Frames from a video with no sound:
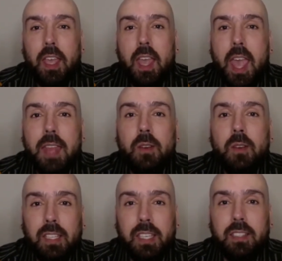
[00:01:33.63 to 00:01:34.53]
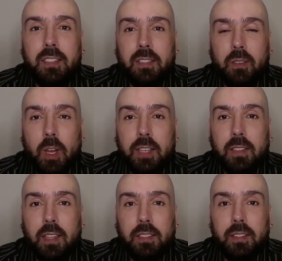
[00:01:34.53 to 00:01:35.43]
and release
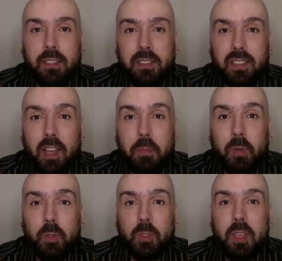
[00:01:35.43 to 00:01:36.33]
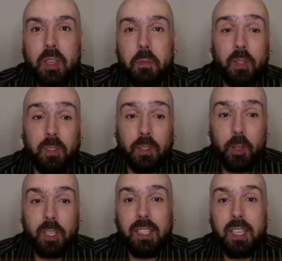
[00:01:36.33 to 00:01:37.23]
Christ-like disciples both
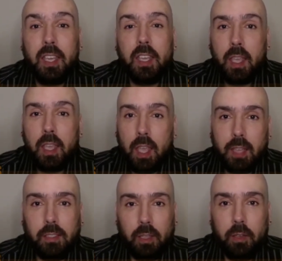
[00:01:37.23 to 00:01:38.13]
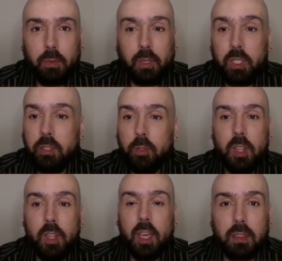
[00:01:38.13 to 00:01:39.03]
locally and globally. We do
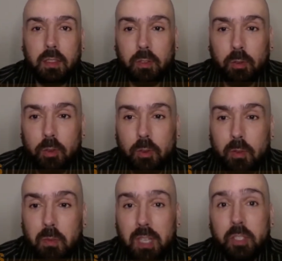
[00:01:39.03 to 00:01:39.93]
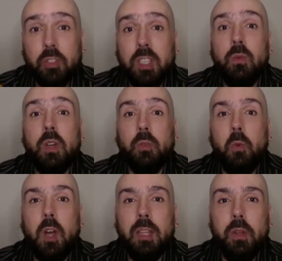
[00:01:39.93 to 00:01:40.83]
that through ministry
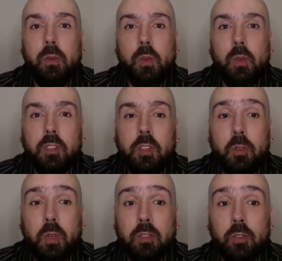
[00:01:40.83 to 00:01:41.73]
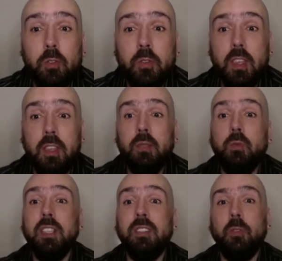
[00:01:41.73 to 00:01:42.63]
worldwide, but we also do it through
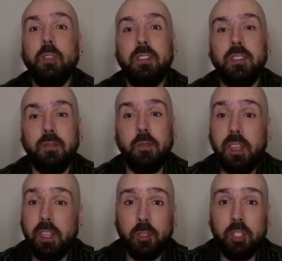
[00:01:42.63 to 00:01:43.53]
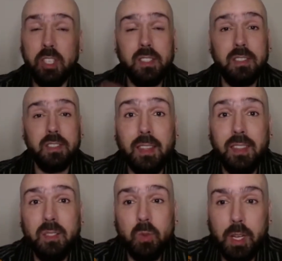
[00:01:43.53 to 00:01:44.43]
resources and videos just like
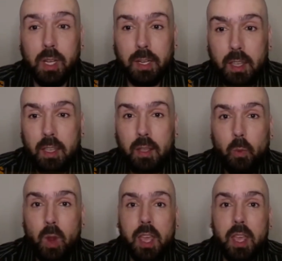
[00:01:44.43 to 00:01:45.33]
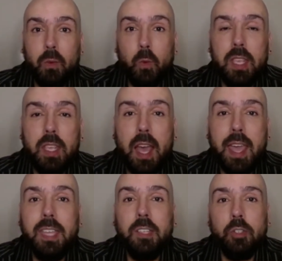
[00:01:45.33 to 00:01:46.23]
this one, where we
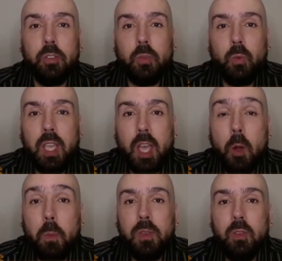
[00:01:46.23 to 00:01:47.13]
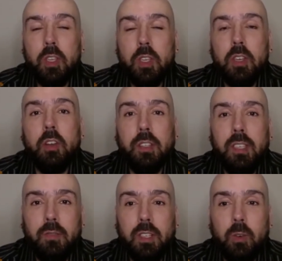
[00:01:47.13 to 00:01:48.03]
aid you, we help you in your
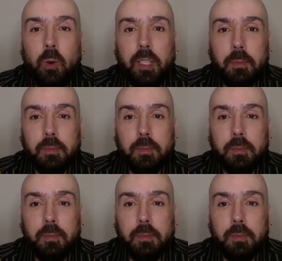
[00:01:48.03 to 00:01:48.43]
God-given calling.